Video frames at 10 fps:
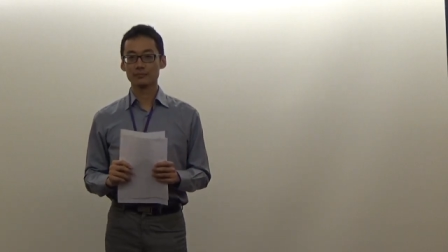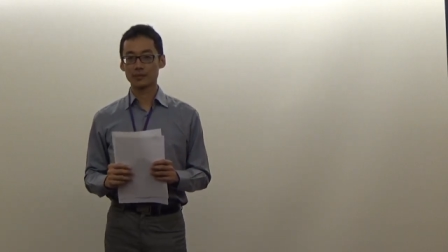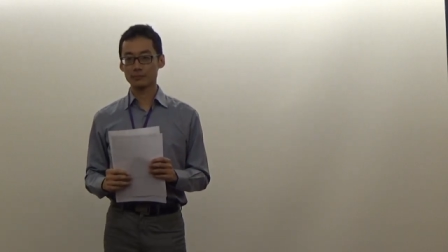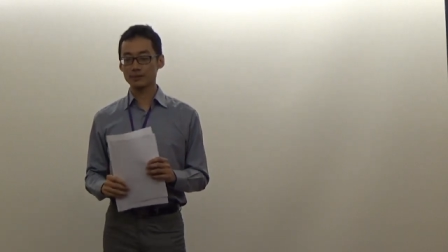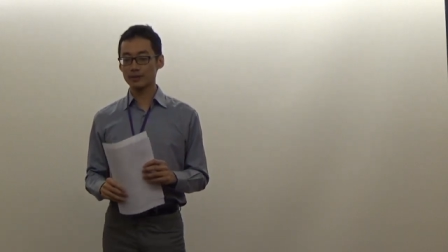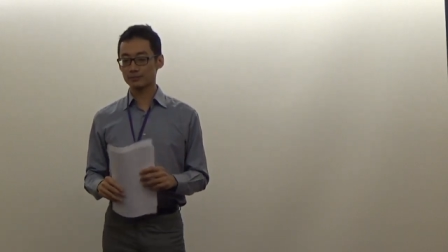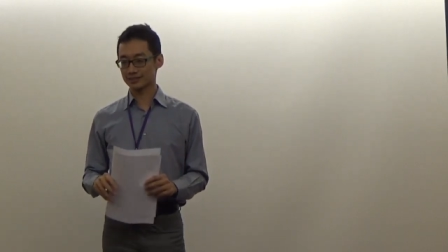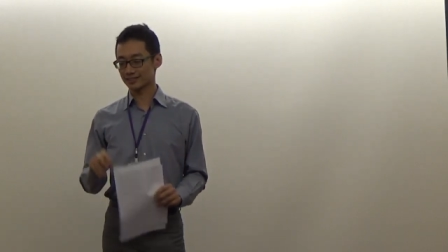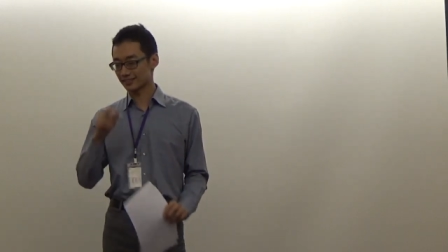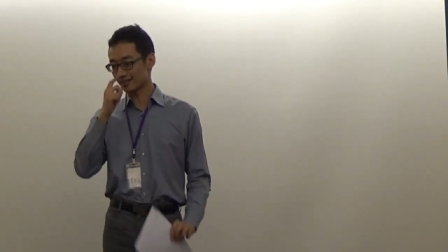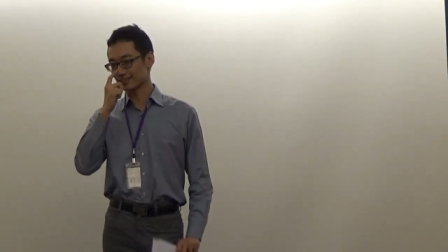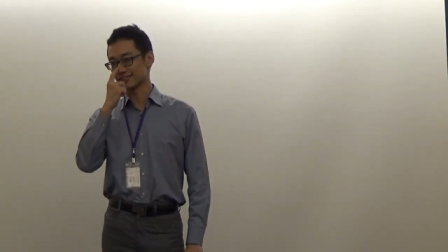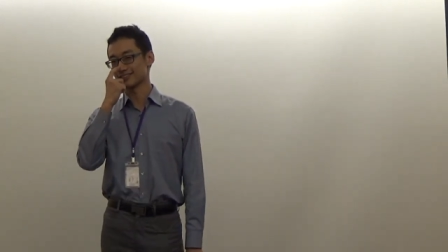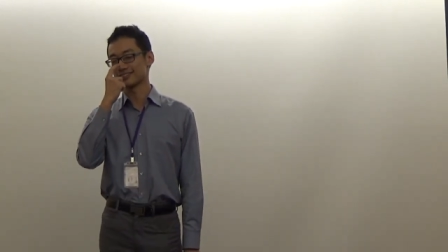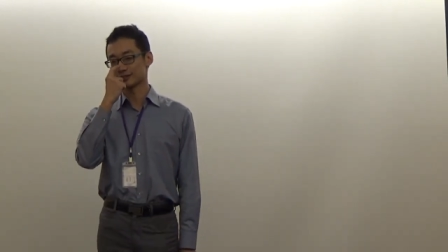Maybe my
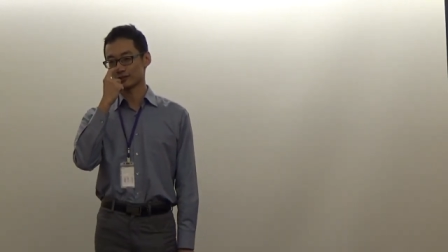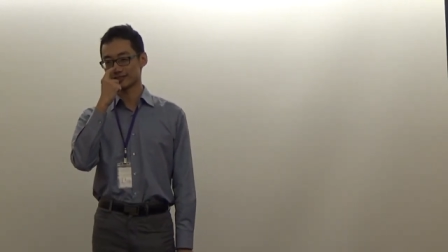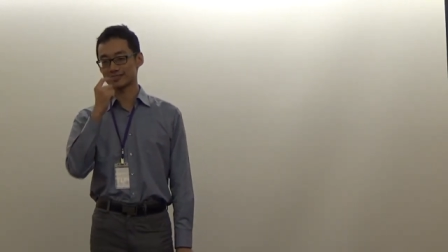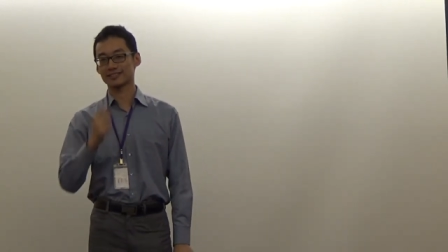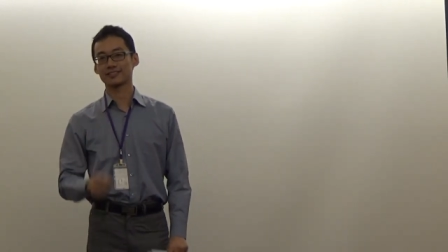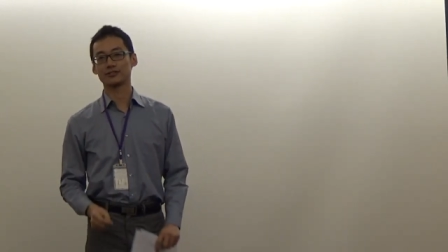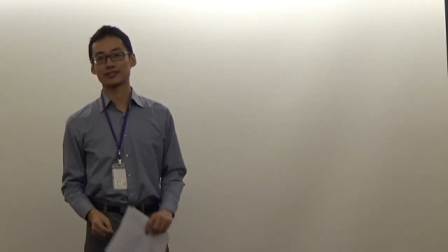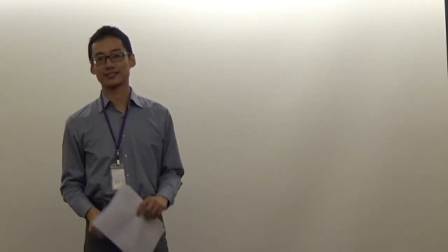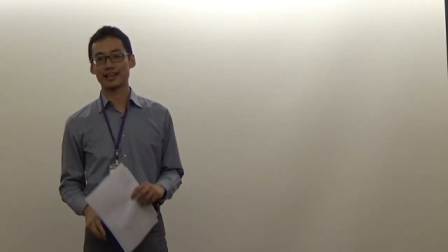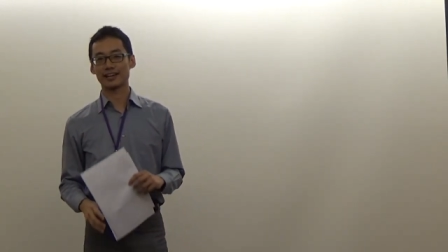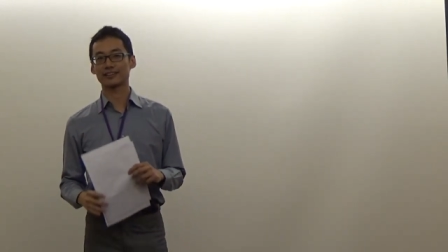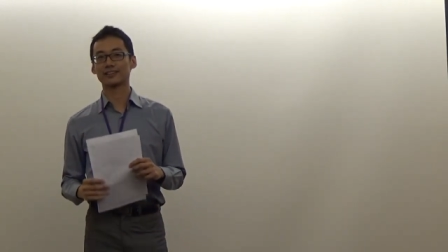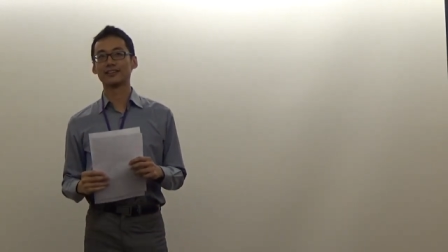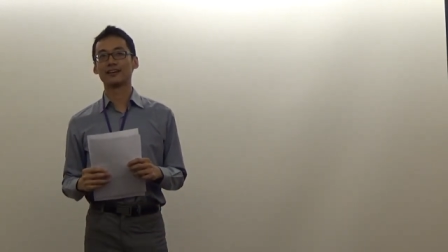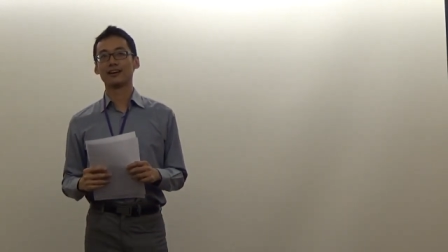personality is just, just like
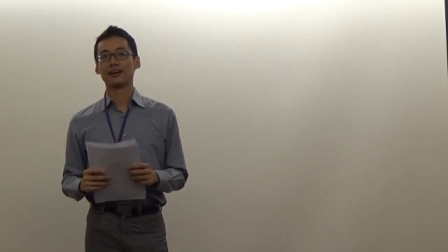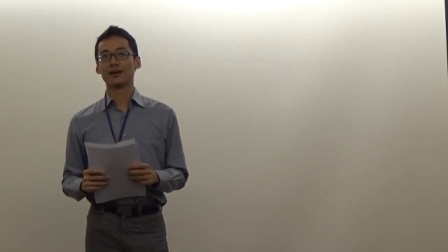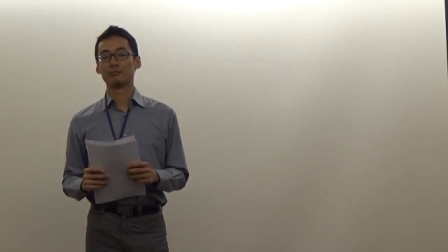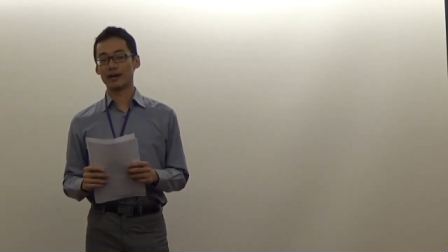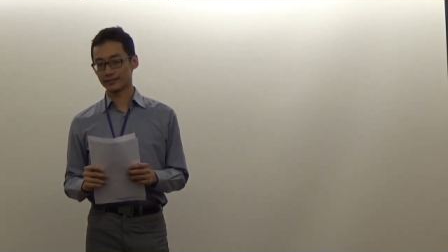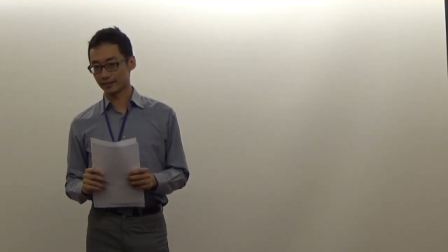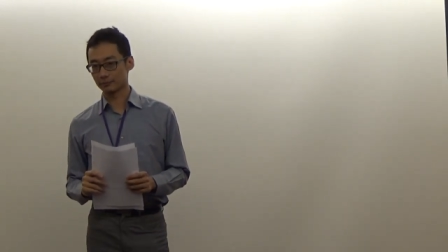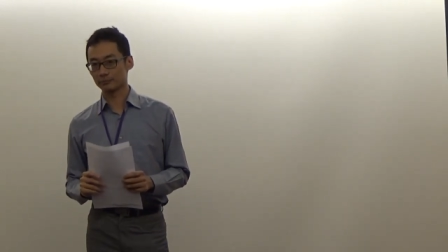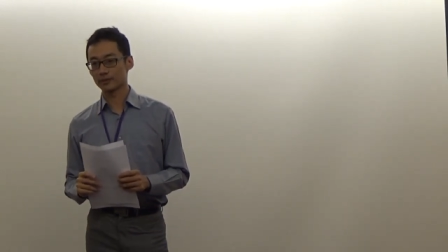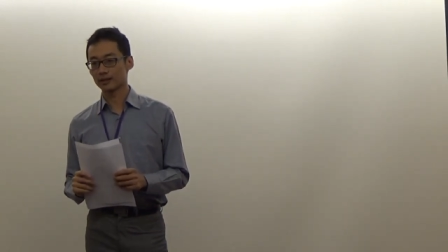my name.